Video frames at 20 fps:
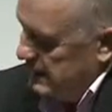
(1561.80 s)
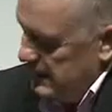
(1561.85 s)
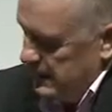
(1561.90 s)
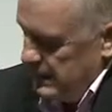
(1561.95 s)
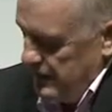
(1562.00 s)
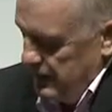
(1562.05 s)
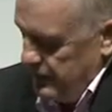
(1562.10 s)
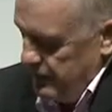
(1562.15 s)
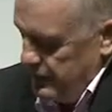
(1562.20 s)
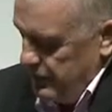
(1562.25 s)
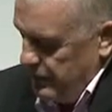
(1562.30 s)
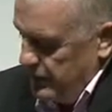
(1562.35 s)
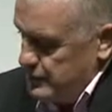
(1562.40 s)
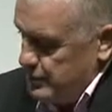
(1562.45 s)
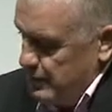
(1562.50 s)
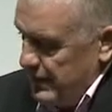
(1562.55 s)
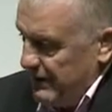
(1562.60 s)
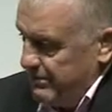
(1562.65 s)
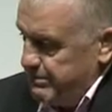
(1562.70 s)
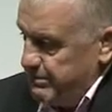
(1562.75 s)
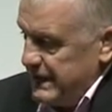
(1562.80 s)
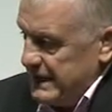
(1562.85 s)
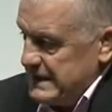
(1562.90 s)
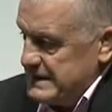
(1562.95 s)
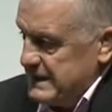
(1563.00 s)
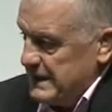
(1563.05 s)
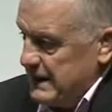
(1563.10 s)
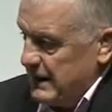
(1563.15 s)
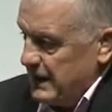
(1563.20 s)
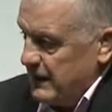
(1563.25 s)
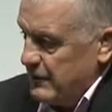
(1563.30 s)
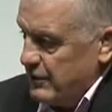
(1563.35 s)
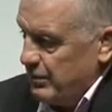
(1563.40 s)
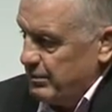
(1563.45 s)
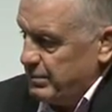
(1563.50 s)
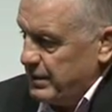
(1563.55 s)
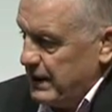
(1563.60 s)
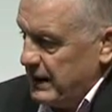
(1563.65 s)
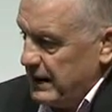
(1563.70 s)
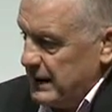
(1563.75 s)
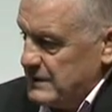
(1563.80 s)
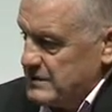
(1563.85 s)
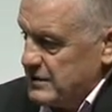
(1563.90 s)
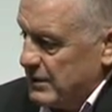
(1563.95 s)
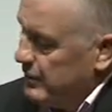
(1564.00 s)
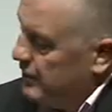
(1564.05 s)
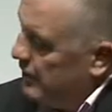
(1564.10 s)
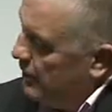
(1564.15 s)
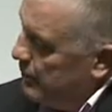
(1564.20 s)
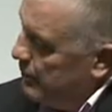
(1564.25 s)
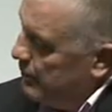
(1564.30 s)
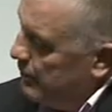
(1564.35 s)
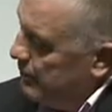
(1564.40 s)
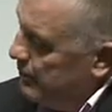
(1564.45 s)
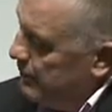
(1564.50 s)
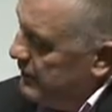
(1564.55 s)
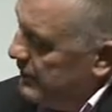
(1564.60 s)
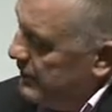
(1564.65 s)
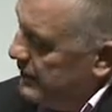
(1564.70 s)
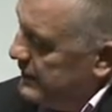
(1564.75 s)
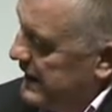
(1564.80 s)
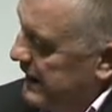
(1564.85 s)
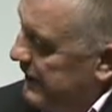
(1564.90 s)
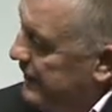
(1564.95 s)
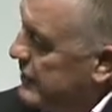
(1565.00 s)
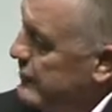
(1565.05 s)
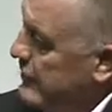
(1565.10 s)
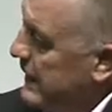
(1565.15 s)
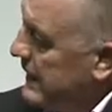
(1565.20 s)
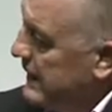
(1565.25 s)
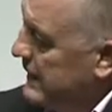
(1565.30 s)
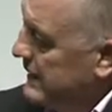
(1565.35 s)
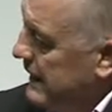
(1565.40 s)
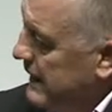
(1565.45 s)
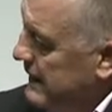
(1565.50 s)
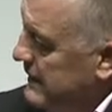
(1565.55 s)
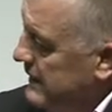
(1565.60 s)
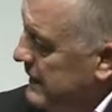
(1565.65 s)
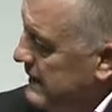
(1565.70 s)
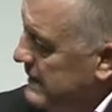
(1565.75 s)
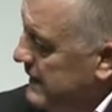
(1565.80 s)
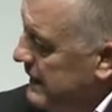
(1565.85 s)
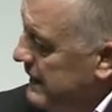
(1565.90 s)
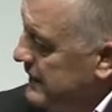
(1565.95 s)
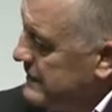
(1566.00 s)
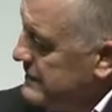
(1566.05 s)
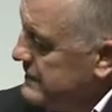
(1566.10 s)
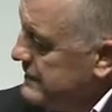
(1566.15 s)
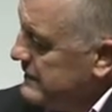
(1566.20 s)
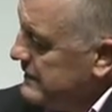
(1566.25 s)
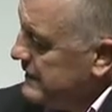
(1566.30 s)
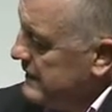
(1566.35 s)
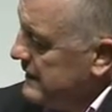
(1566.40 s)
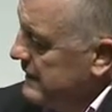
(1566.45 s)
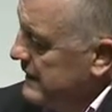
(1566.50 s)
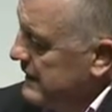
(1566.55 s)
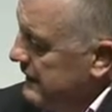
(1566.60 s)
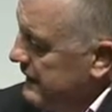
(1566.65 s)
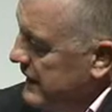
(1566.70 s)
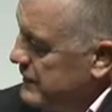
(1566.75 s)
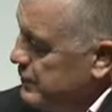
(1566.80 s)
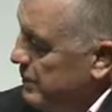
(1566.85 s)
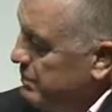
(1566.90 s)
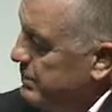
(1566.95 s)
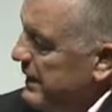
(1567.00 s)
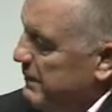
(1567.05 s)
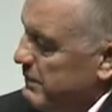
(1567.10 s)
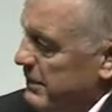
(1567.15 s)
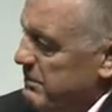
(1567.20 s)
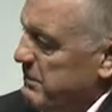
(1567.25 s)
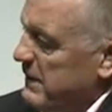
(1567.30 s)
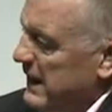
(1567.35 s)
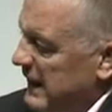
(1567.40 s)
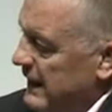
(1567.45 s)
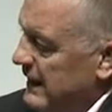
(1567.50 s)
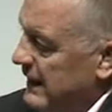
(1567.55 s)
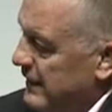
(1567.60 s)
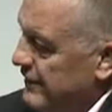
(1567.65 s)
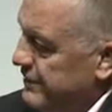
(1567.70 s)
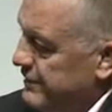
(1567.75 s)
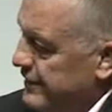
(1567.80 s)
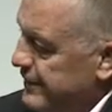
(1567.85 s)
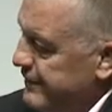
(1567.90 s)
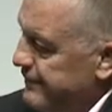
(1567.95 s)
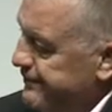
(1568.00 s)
And of course, we have PCI compliance, so we don't carry credit card details. That's what people are mainly after.